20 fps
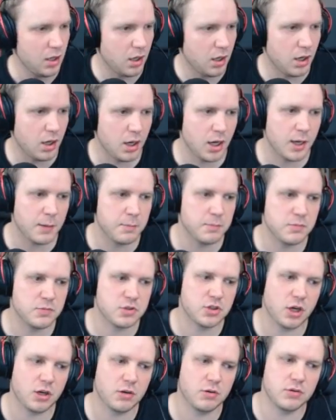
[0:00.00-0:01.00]
Um,
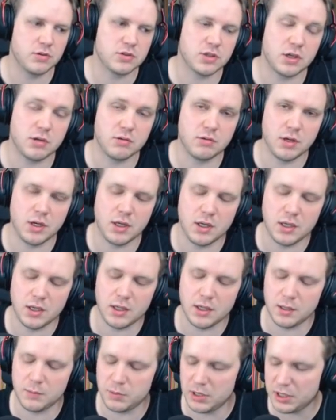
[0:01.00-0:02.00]
so so,
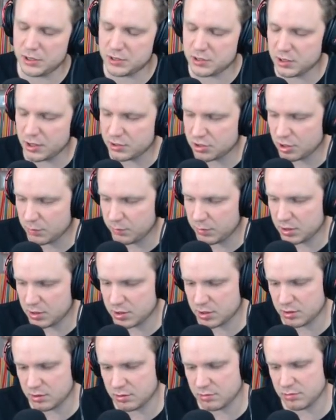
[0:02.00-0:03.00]
uh, but let's let's jump
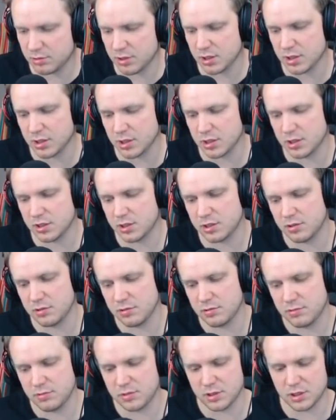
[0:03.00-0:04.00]
into uh,
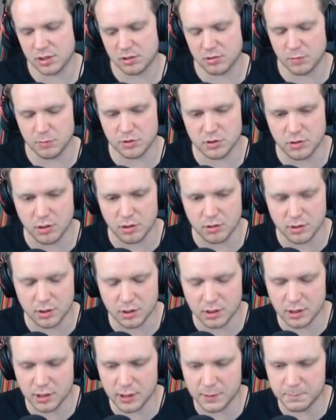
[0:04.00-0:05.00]
to to Grimstroke.
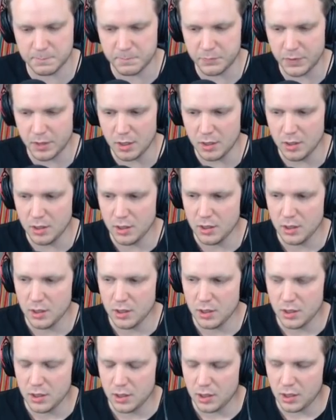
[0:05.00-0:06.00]
Um,
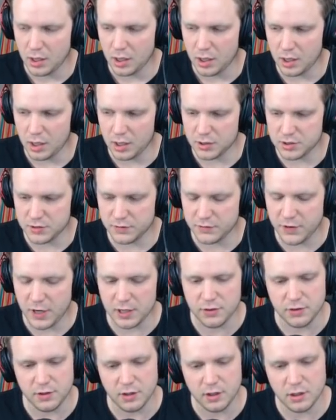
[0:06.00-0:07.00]
uh, so
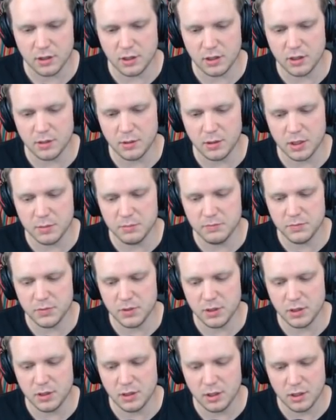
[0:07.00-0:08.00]
faith, I, I, I'm
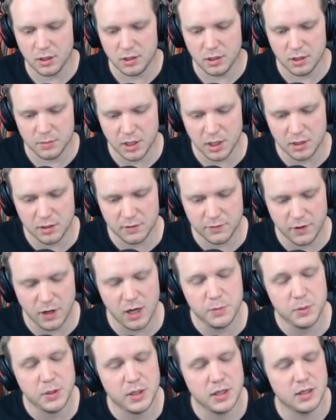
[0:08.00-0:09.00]
I'm getting the
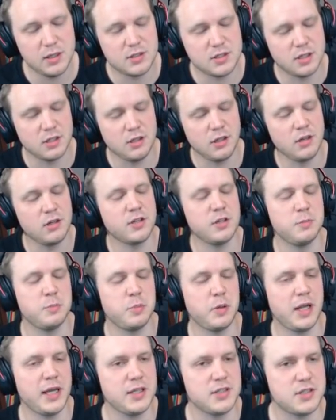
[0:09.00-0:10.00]
vibe here. There's a lot of
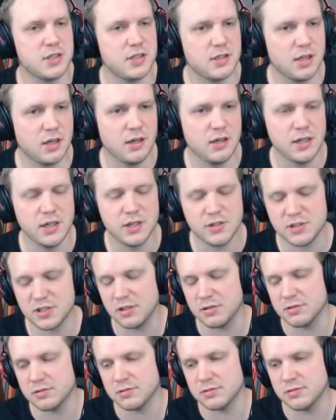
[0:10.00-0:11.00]
complaints in the higher
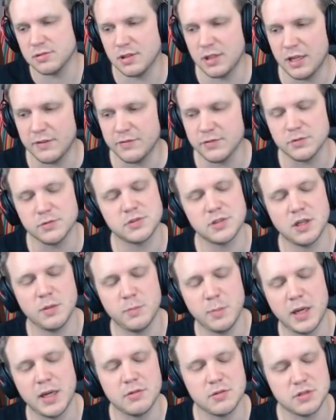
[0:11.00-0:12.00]
skill levels
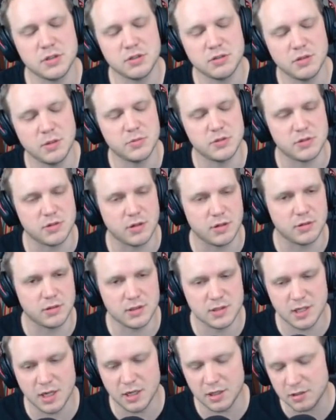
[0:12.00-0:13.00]
about Grimstroke.
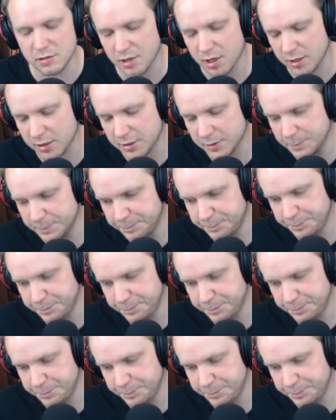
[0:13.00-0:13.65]
Is that correct?